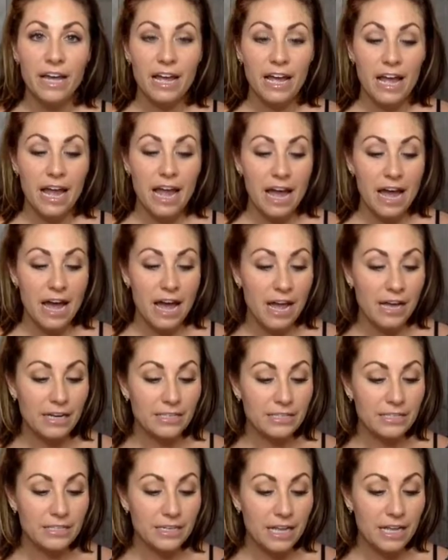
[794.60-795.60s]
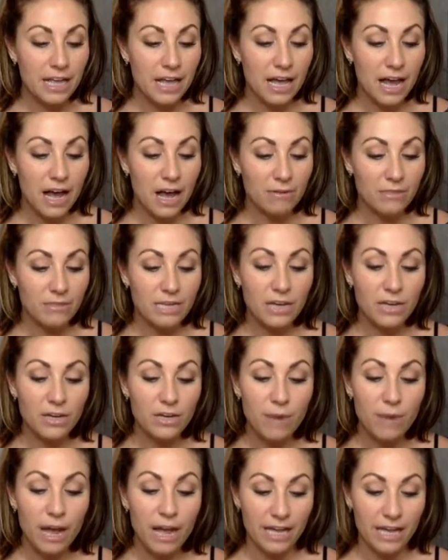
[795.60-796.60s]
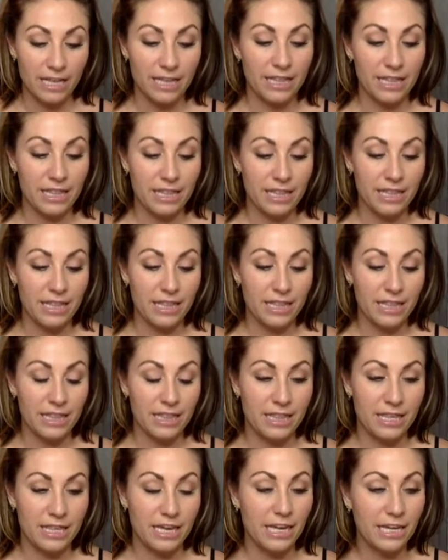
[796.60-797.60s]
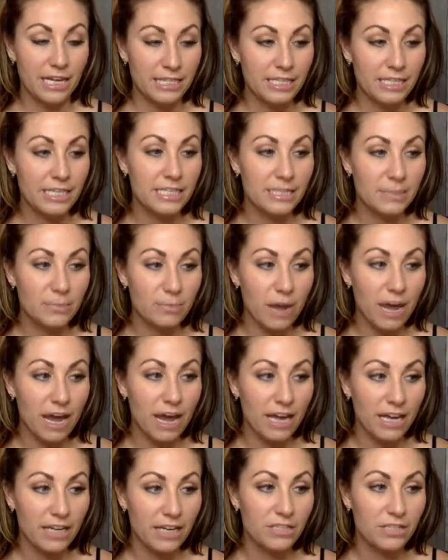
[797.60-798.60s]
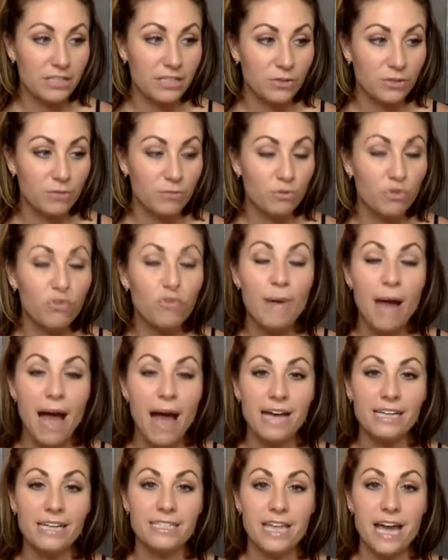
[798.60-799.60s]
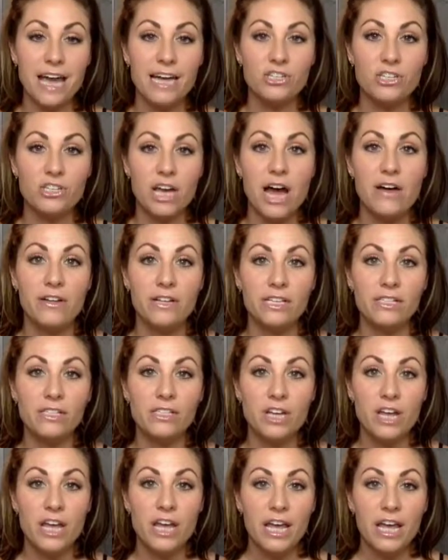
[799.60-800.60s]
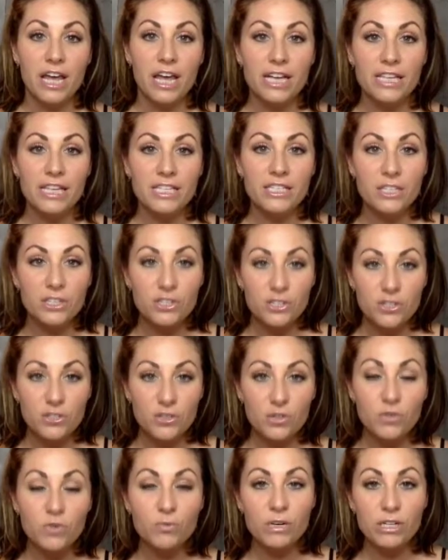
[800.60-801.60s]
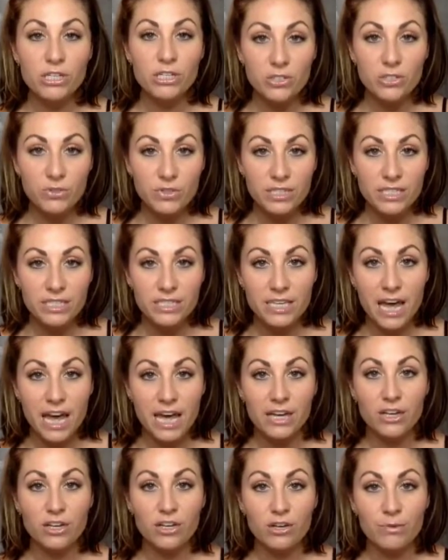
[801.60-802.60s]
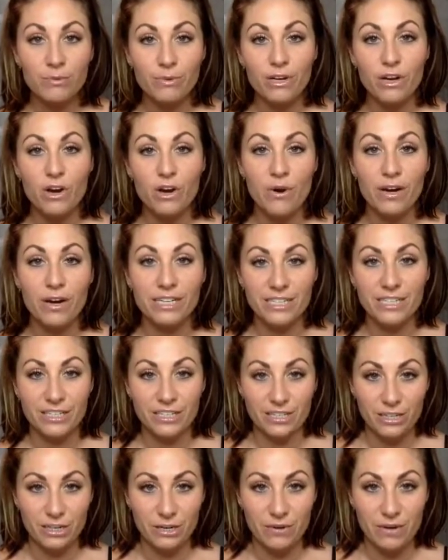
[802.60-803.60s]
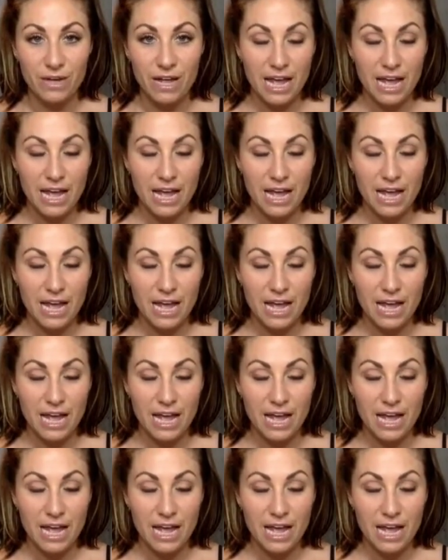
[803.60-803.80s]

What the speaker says: And I'll tell you what, the easiest way to move past that challenge is to do what you said you were going to do.